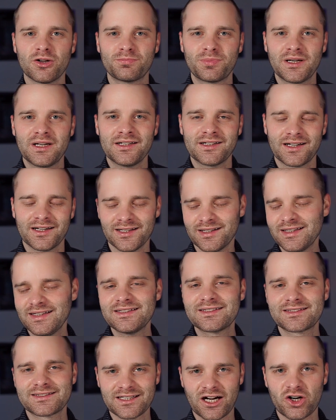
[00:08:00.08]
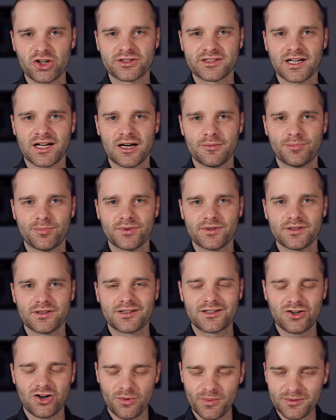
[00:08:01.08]
building a lean startup,
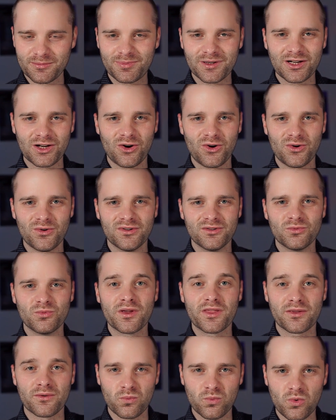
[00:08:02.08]
comment below with